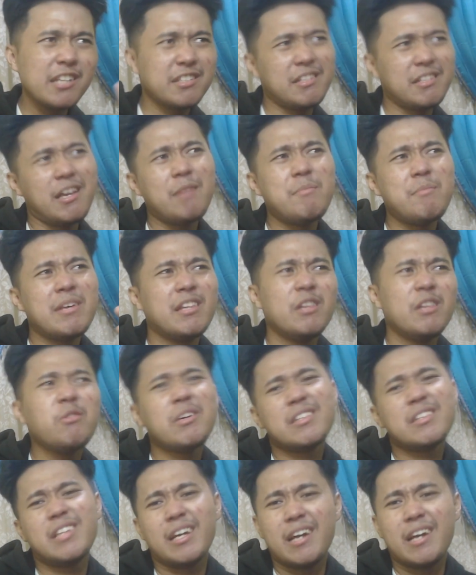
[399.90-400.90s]
I mean, look
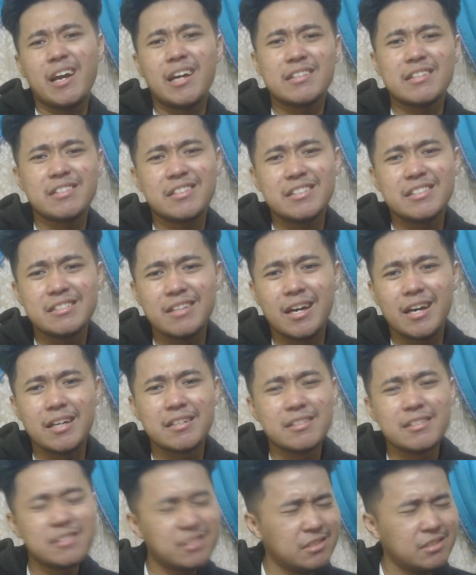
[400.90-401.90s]
at the character design.
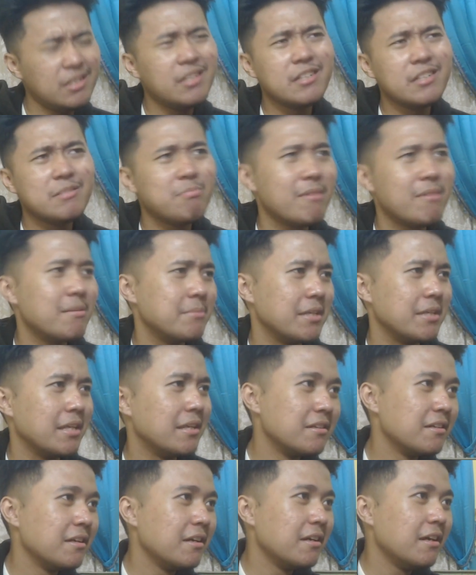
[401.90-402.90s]
She is mommy.
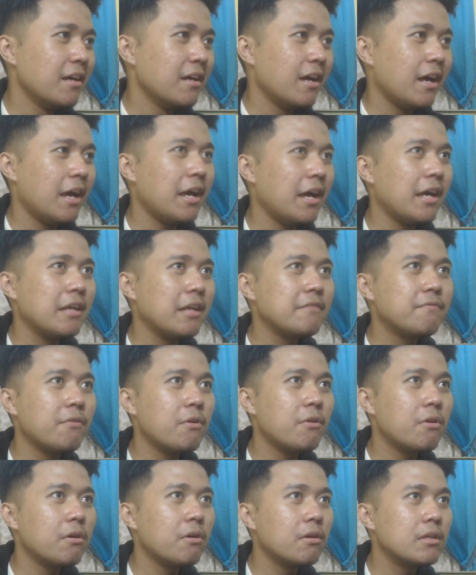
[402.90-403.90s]
And
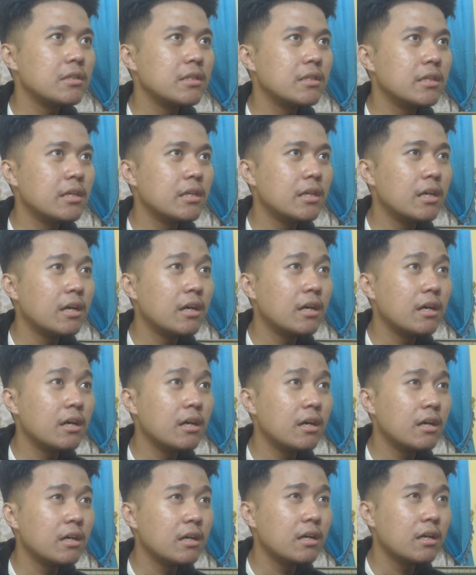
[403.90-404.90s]
for
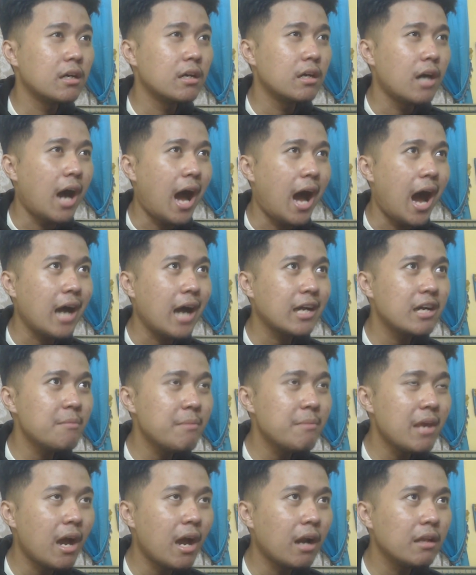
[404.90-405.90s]
the
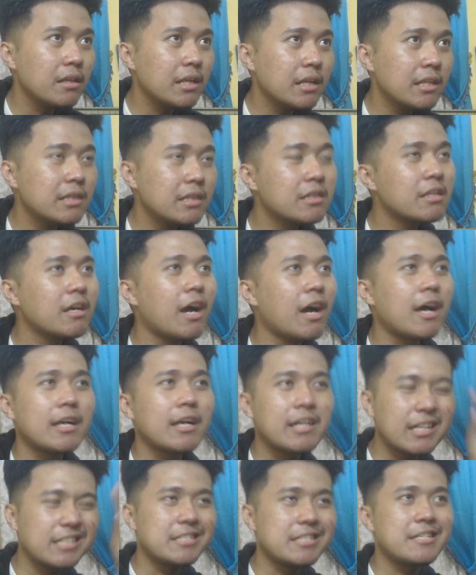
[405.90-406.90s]
Akami Arlene,
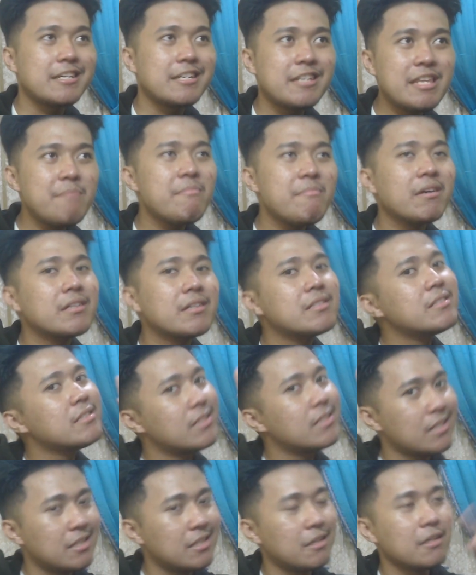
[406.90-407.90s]
the demon
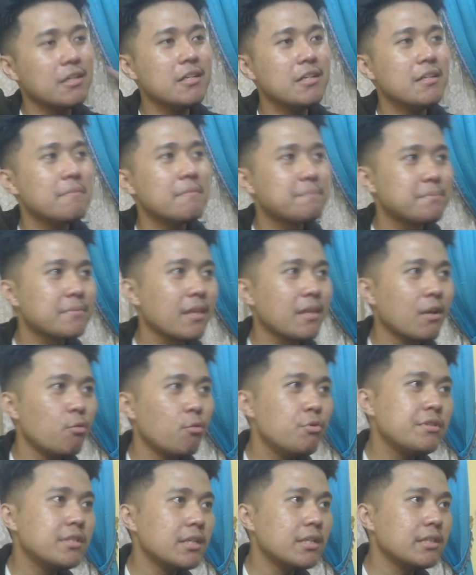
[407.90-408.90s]
girl,
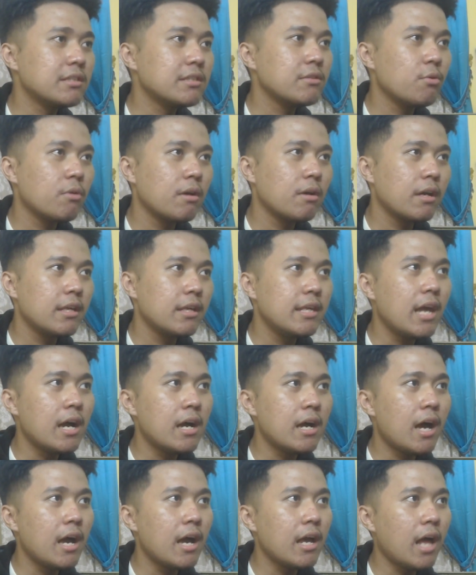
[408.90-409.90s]
which is,
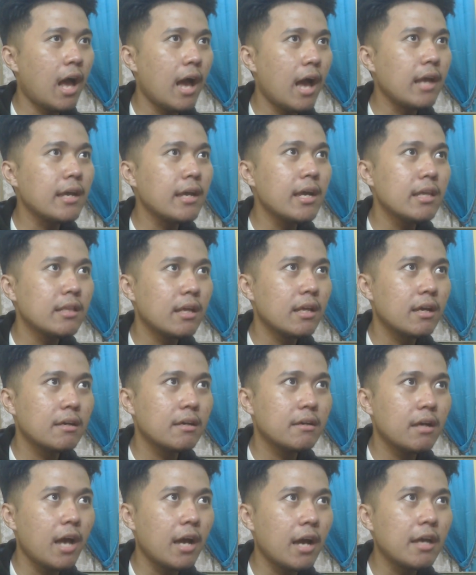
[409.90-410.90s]
yeah, I get
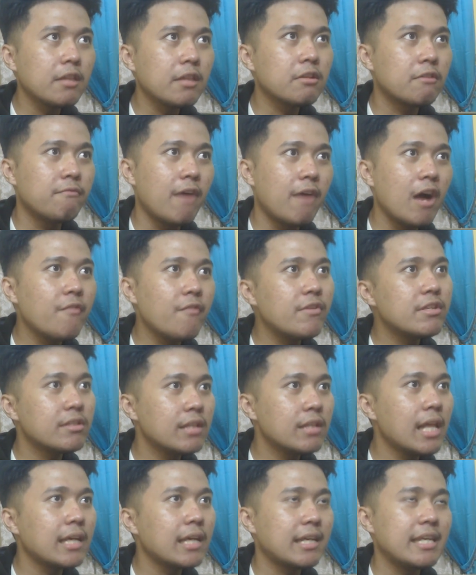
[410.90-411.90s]
her vibe. It's
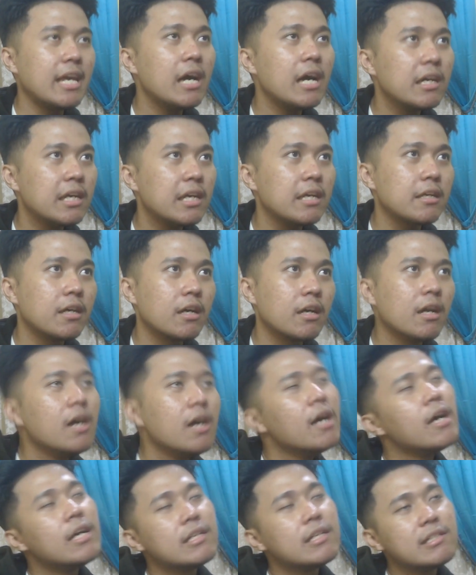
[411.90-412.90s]
like Yankee girl.
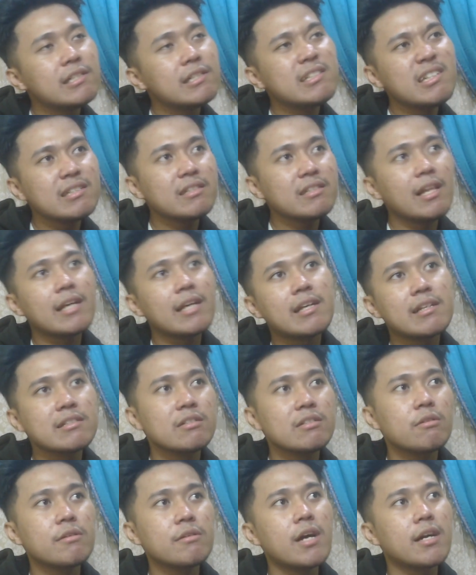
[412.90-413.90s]
She's just like
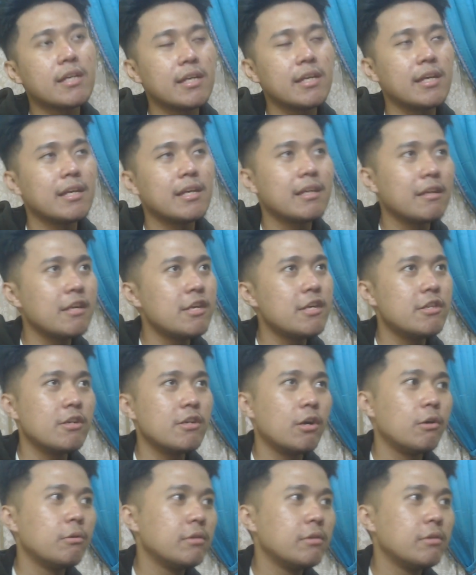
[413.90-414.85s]
Kasogaki, you know,